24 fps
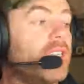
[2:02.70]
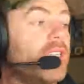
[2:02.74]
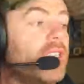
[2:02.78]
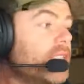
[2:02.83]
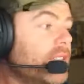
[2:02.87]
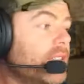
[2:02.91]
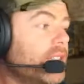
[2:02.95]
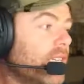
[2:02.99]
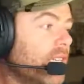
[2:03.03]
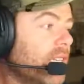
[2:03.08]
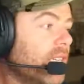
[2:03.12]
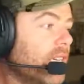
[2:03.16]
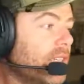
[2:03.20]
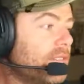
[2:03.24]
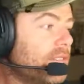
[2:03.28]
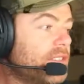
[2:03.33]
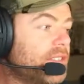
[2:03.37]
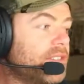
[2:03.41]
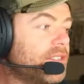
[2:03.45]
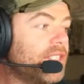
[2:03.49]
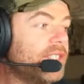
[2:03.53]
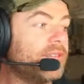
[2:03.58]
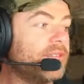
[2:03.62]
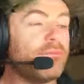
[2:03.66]
doing a live
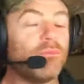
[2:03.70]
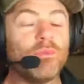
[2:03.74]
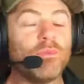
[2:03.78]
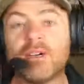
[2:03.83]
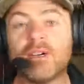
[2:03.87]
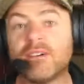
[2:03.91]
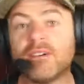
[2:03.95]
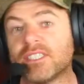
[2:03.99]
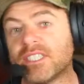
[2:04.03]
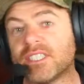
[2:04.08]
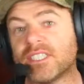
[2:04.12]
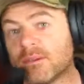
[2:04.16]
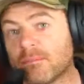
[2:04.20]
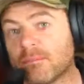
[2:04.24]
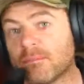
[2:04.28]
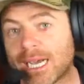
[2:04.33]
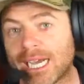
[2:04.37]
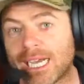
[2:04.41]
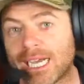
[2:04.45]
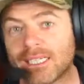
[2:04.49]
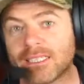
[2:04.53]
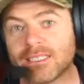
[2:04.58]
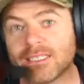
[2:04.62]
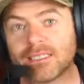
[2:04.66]
stream, whereas in the
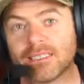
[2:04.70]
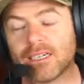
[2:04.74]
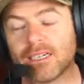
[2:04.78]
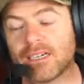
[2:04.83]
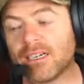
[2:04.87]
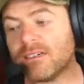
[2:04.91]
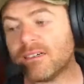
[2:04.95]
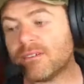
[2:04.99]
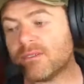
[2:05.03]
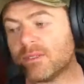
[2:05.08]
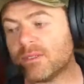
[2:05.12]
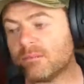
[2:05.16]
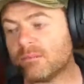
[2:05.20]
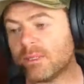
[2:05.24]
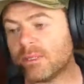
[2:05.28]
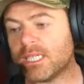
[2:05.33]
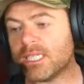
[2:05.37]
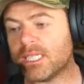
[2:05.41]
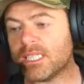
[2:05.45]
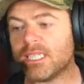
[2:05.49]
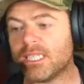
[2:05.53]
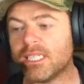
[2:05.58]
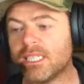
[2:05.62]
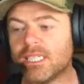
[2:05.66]
past I would
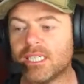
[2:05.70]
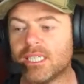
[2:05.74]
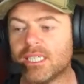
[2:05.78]
be